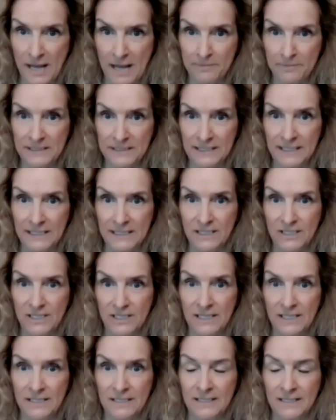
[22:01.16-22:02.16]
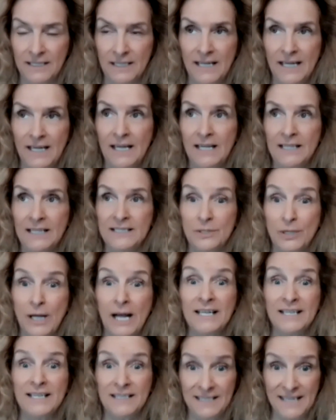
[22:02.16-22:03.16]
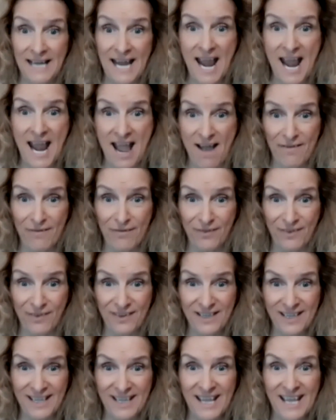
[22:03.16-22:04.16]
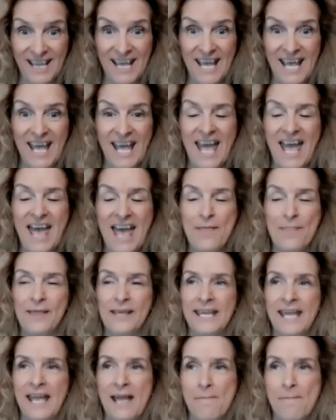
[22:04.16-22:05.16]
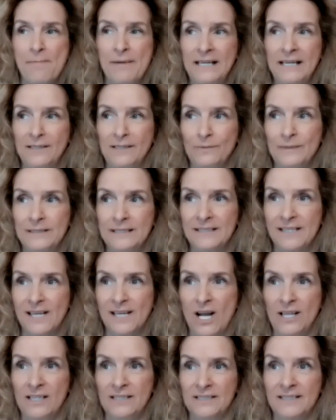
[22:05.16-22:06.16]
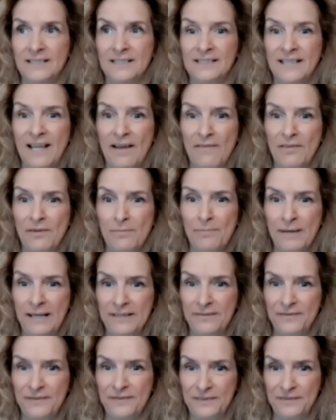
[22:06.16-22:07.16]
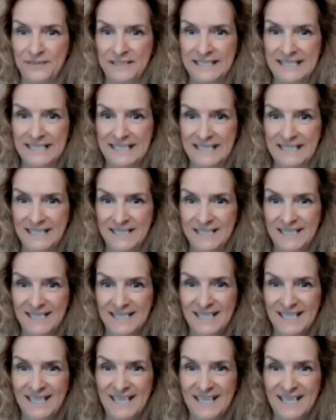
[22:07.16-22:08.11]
population, to cut it in half. And the campaign was called 11 by 15.